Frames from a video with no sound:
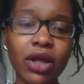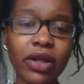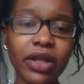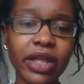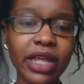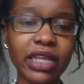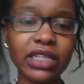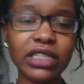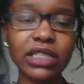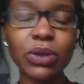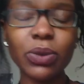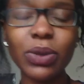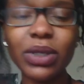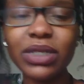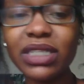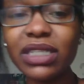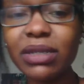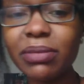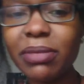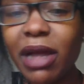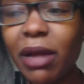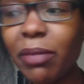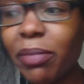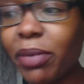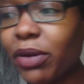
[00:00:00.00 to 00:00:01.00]
Okay, so
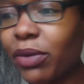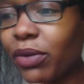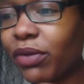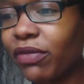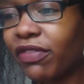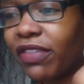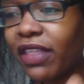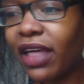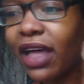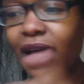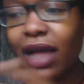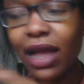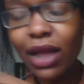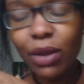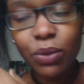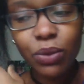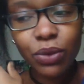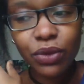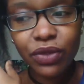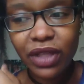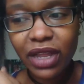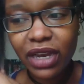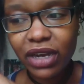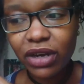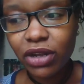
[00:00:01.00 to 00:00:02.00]
once I'm happy with that, I
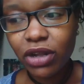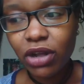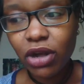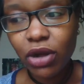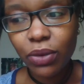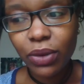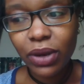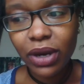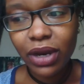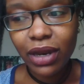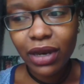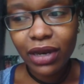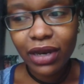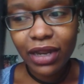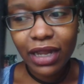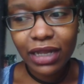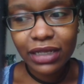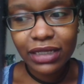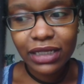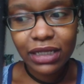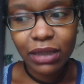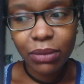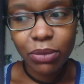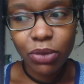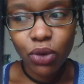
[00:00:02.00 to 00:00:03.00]
will then go and
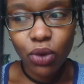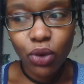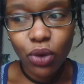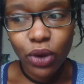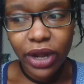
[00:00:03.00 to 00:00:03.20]
get some